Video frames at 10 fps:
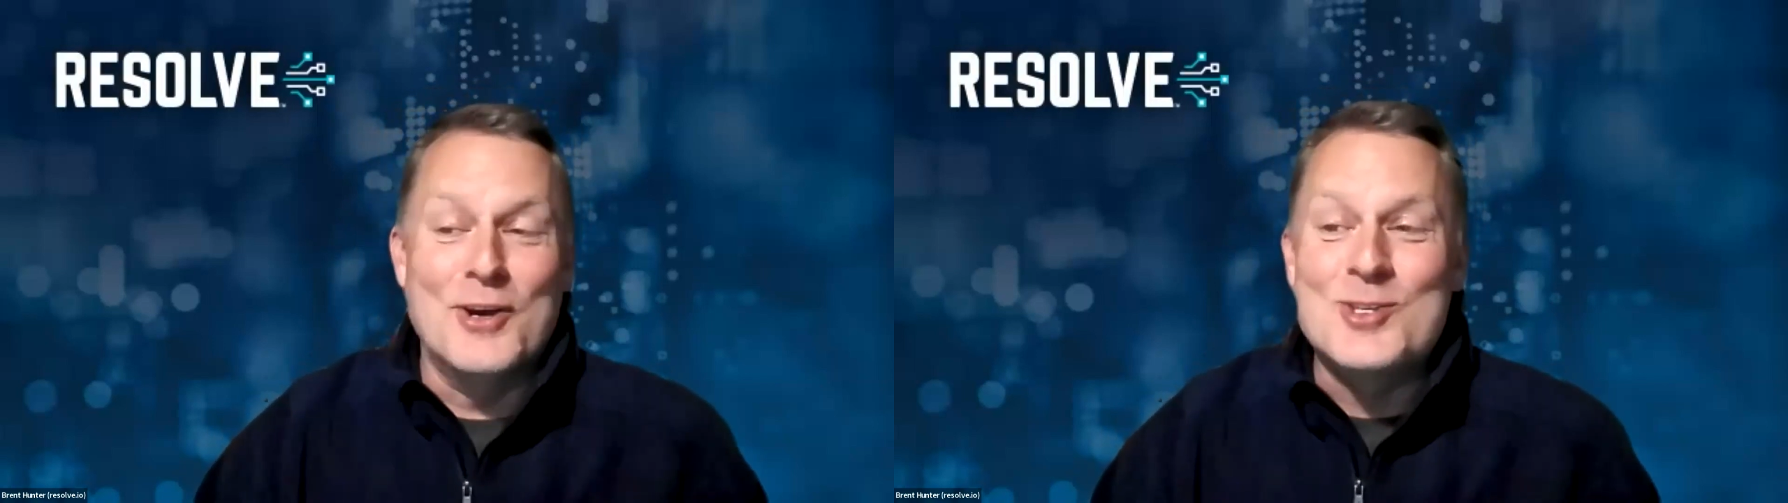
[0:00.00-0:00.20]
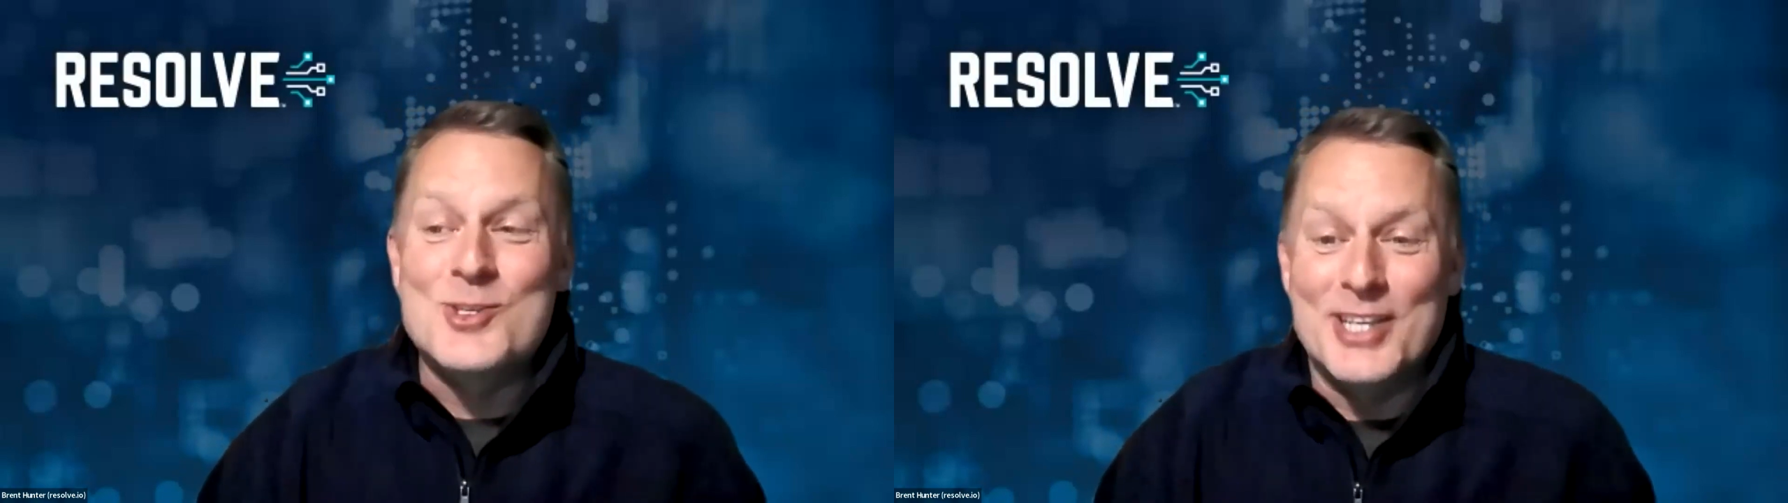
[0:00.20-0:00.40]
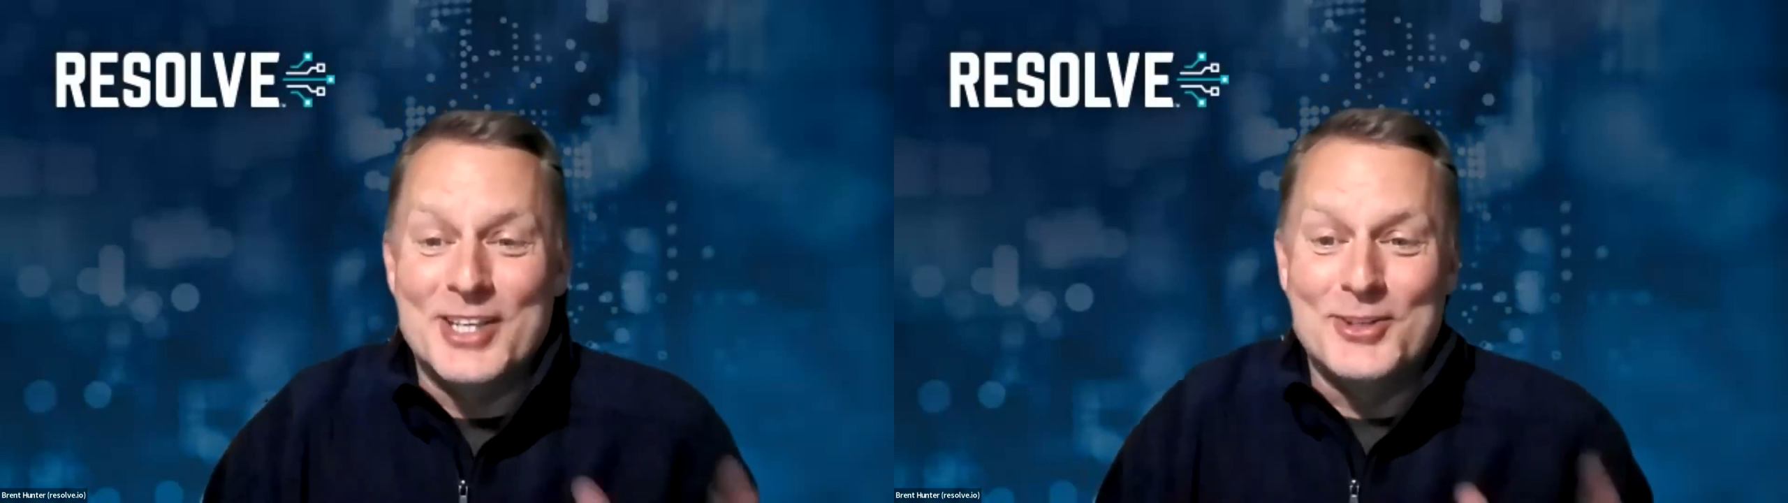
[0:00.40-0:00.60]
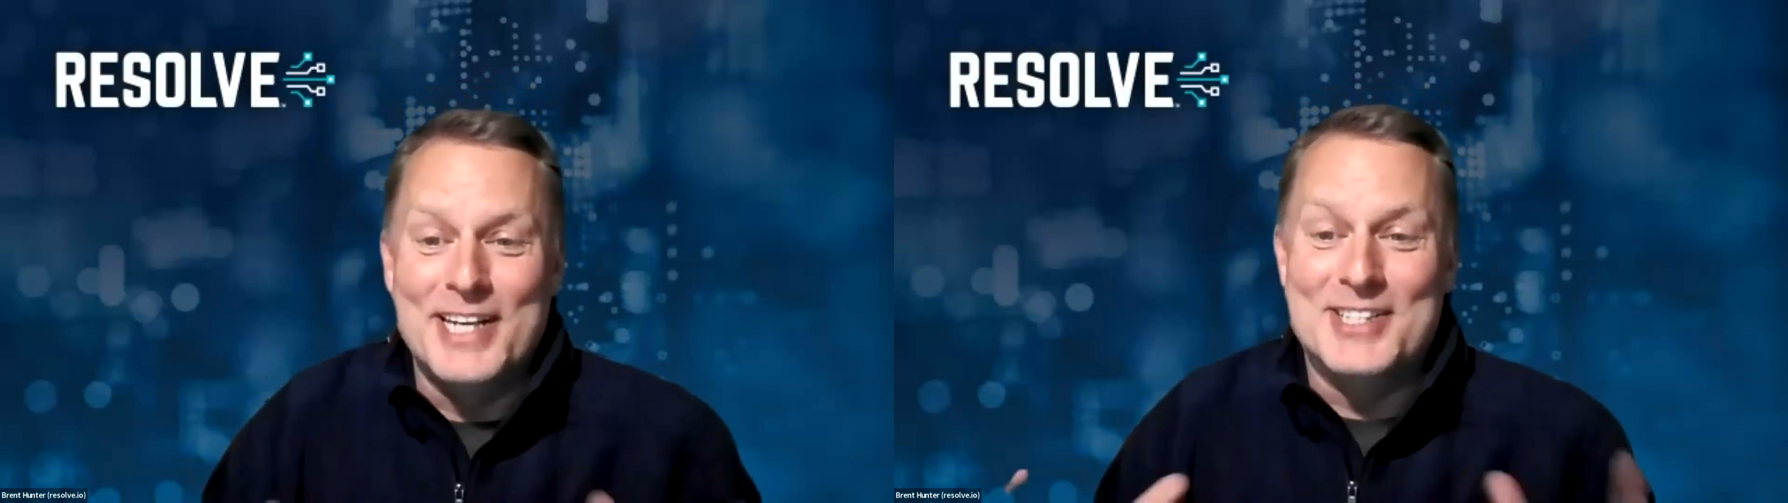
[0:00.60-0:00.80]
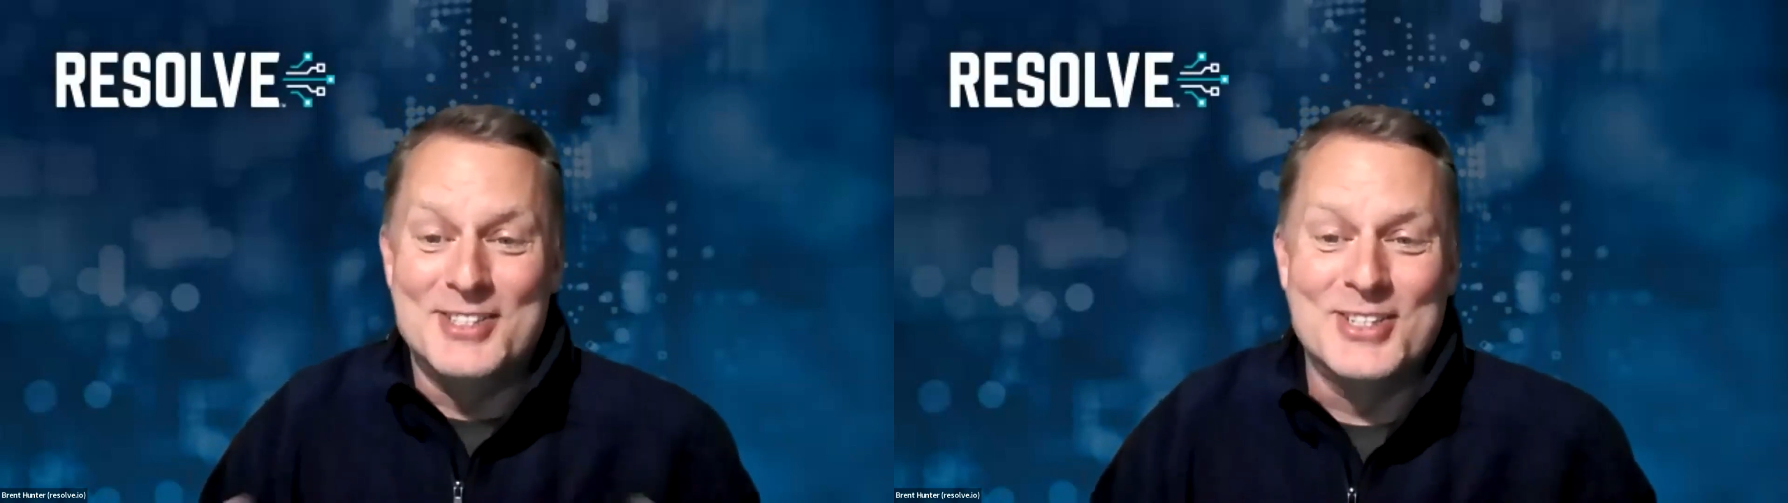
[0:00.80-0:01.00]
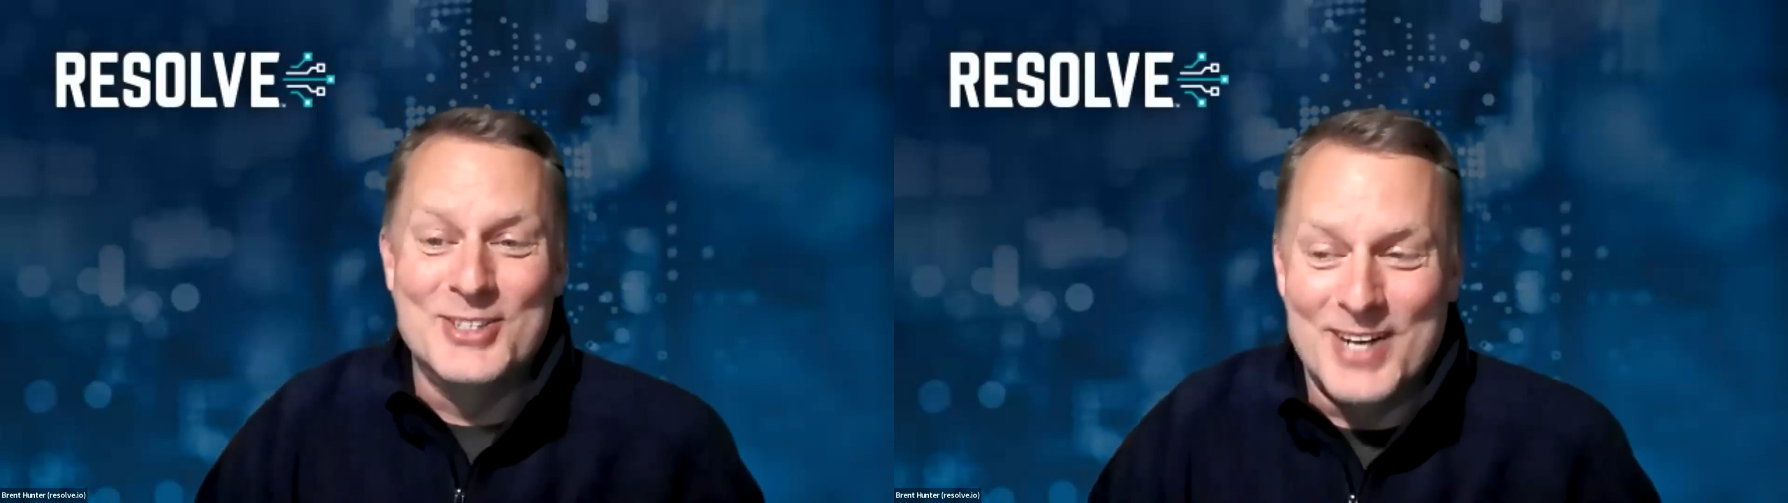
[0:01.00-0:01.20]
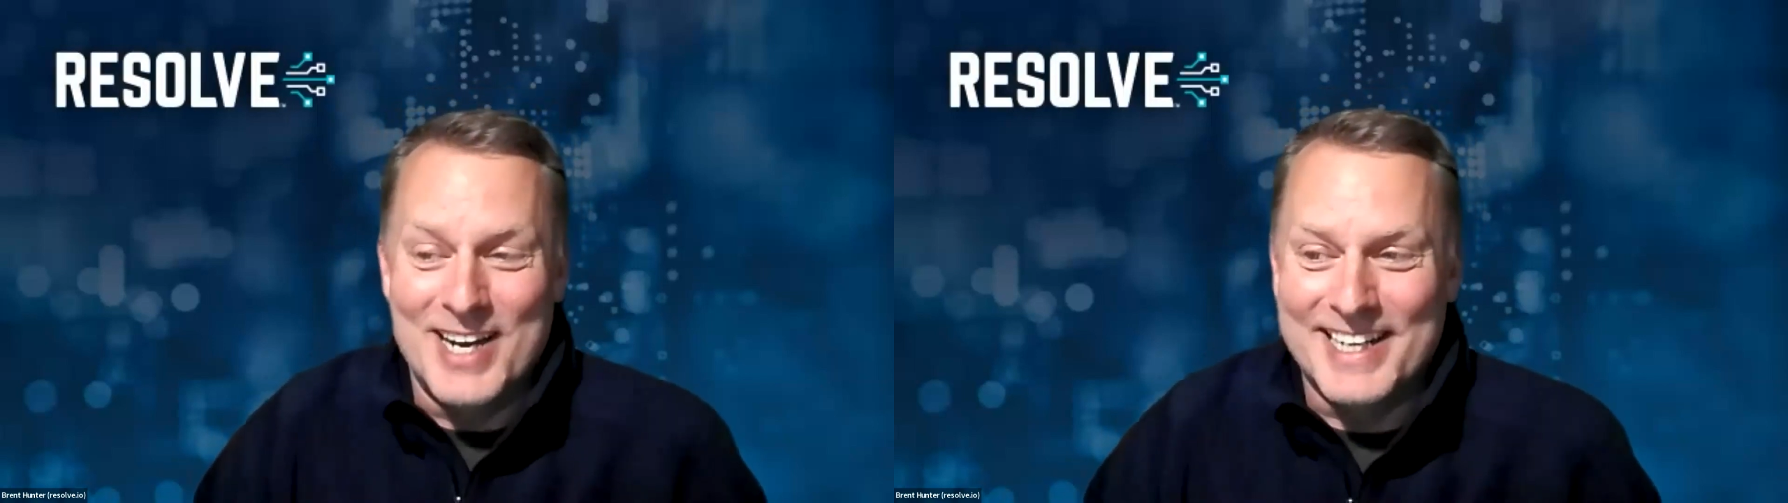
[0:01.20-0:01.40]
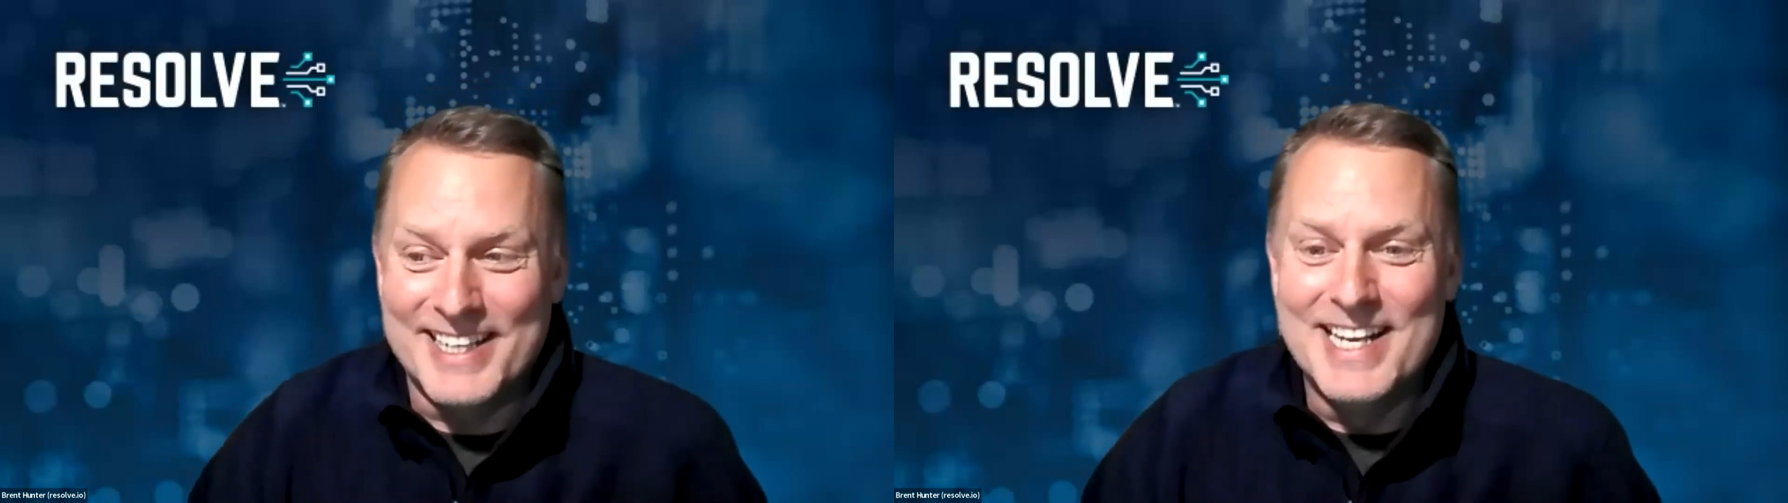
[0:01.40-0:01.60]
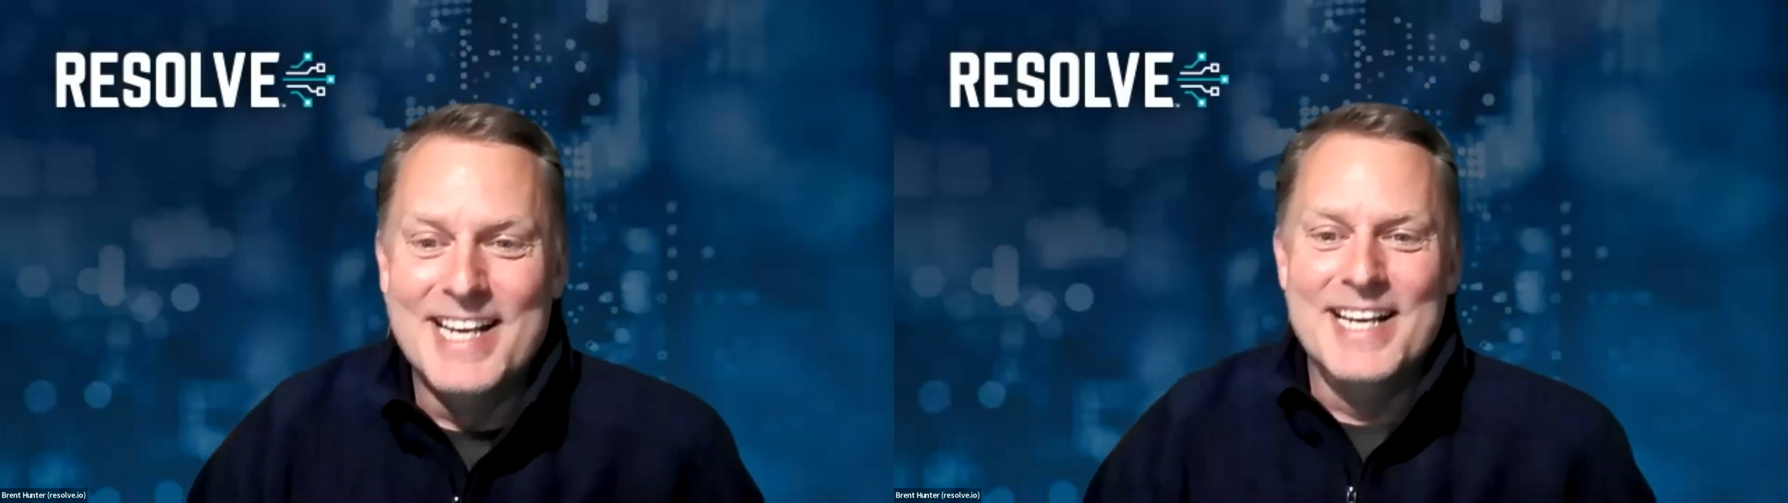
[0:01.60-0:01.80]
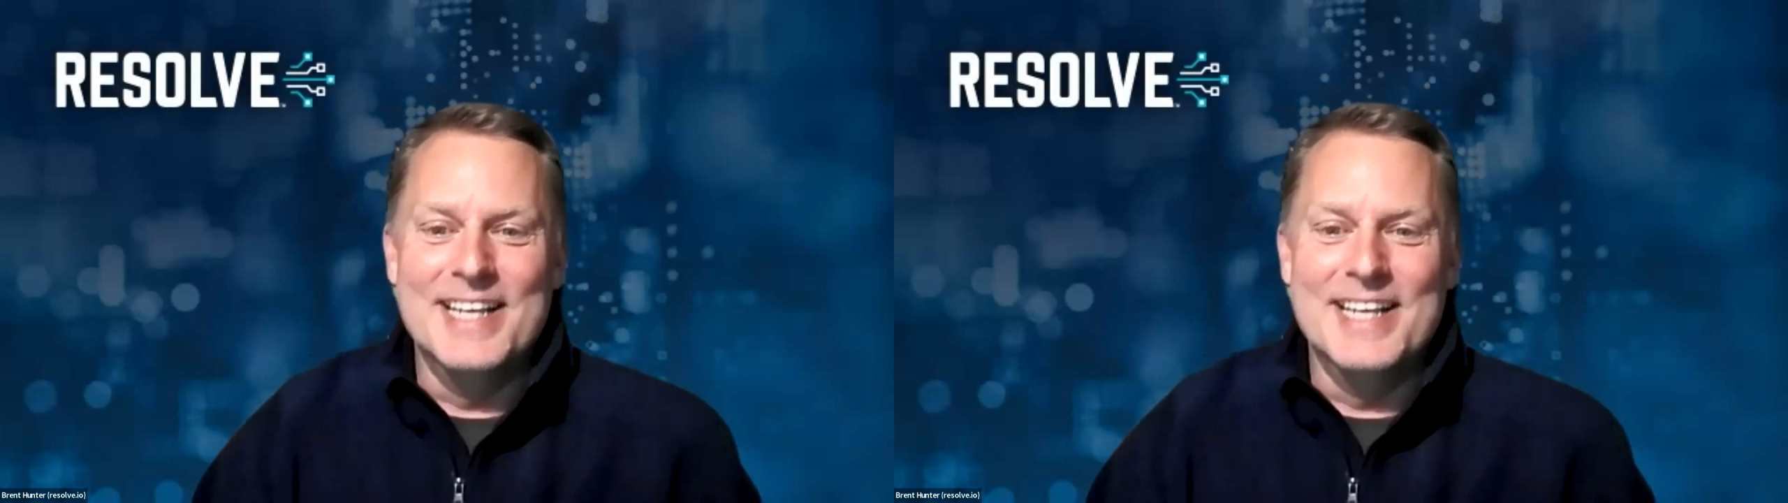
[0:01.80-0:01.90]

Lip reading: first thing you need to do really